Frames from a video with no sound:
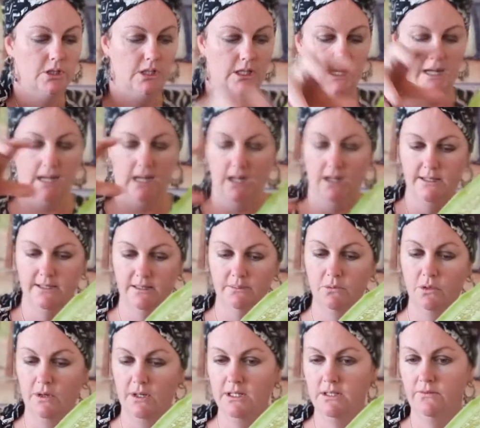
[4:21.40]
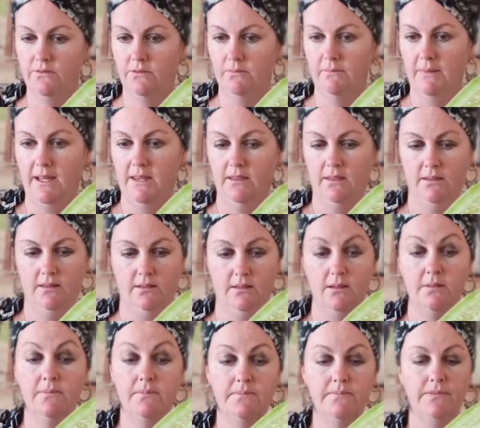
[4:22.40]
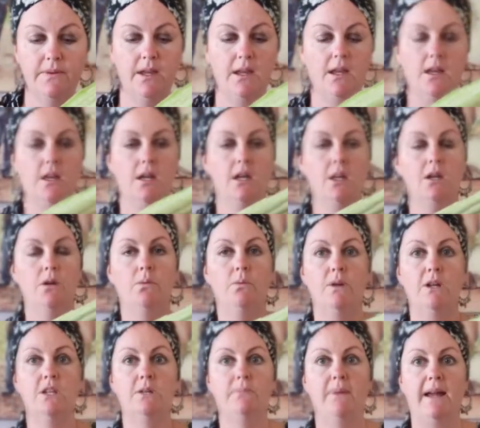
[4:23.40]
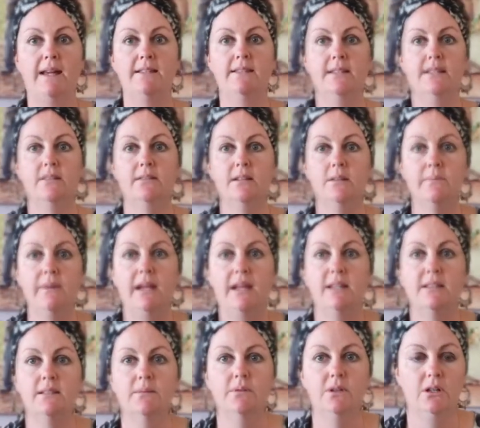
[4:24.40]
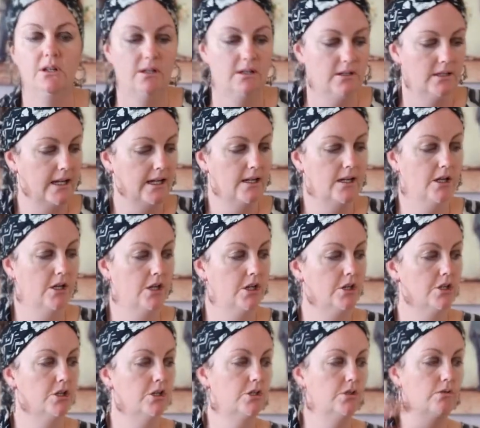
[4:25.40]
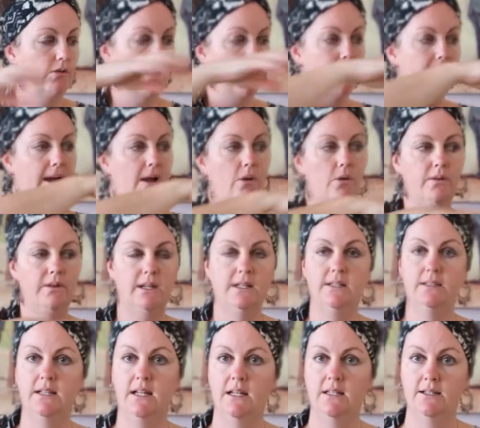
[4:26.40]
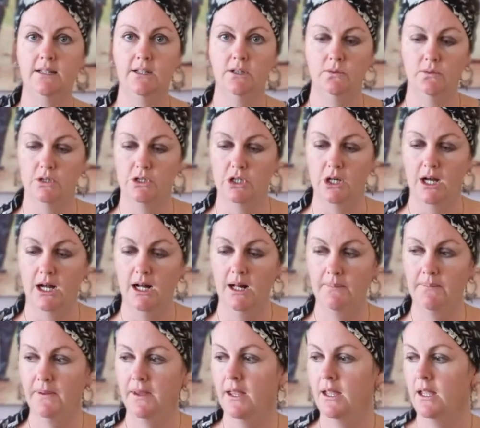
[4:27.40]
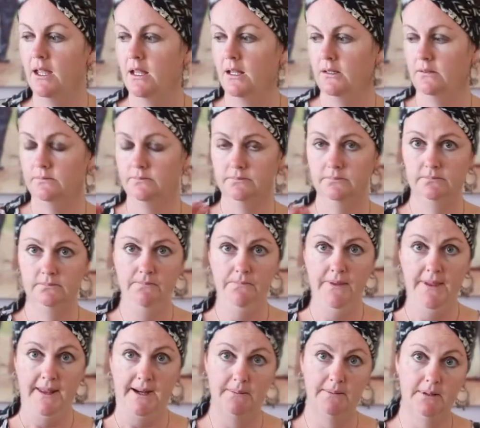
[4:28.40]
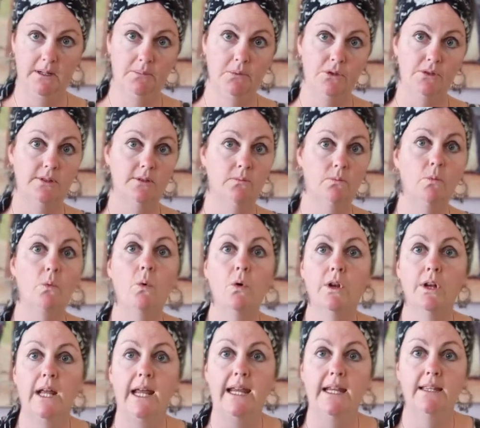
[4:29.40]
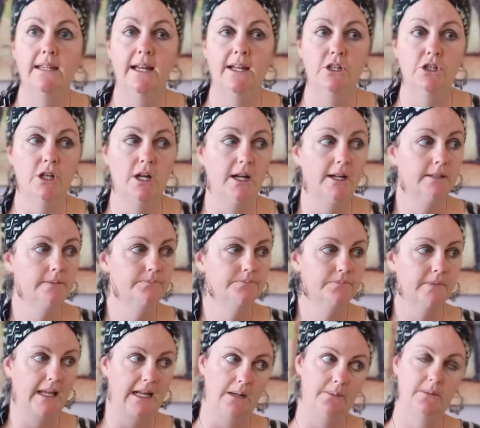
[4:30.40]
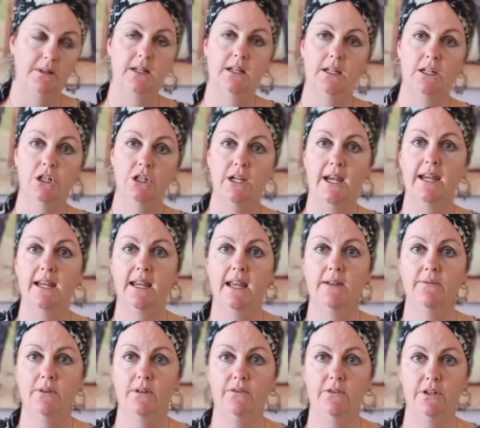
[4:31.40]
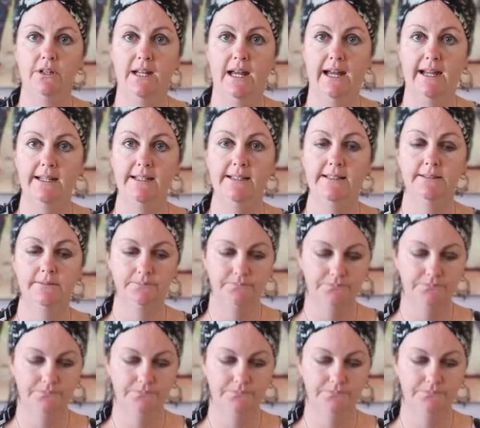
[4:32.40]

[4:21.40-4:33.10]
now is I'm going to ferment them, which basically means I'm going to like scrape out all these seeds into a jar, and I'm going to put some water in that jar, and I'm going to shake it every few days.